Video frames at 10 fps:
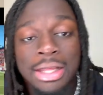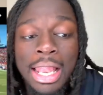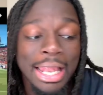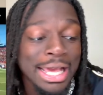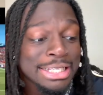
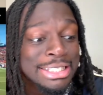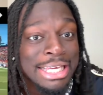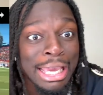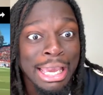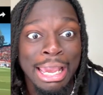Let's
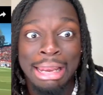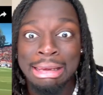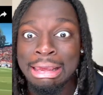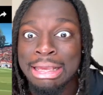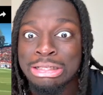get
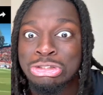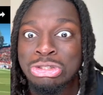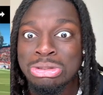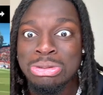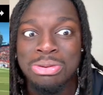
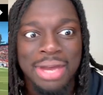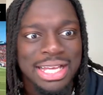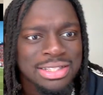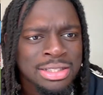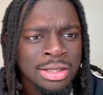into
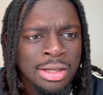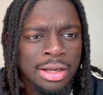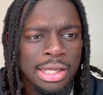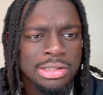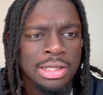it.
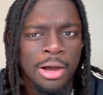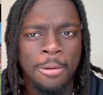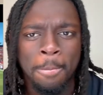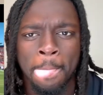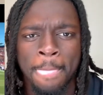Let's
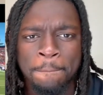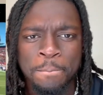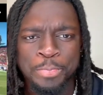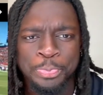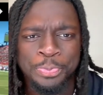go.
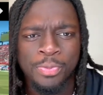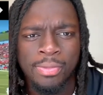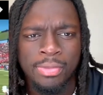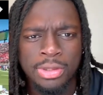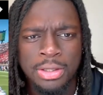Ready
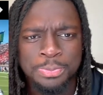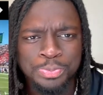to go.